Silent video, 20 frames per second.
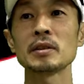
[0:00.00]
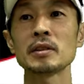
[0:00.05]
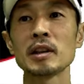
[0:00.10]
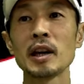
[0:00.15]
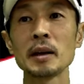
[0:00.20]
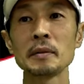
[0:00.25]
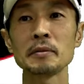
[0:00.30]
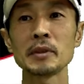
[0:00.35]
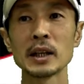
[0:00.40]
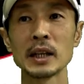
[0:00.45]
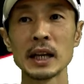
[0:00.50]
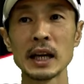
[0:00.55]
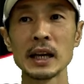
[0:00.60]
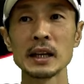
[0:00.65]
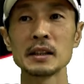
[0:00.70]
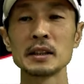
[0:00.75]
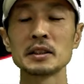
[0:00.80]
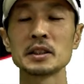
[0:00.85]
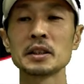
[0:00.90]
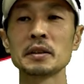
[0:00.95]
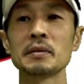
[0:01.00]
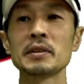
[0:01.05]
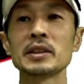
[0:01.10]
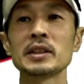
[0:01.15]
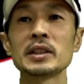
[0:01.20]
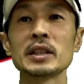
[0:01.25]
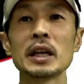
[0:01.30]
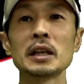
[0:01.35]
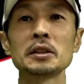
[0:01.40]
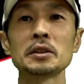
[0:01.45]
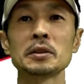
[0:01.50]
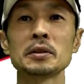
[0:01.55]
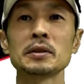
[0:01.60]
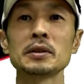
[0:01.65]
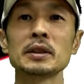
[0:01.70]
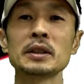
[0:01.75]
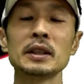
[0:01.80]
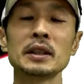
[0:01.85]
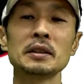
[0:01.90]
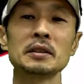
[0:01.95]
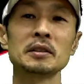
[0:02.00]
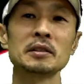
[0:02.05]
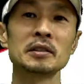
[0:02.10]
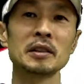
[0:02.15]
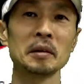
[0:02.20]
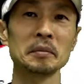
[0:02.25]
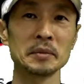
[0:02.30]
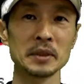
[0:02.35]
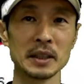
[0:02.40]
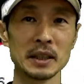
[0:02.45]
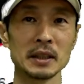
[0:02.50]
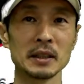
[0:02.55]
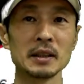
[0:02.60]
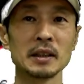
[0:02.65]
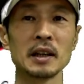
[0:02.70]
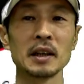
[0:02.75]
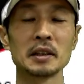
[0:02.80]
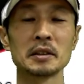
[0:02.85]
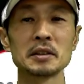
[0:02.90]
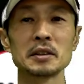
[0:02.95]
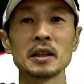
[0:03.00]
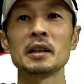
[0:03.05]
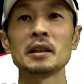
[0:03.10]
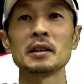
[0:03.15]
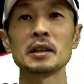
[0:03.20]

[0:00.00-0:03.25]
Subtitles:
Type 1 alien civilization is something that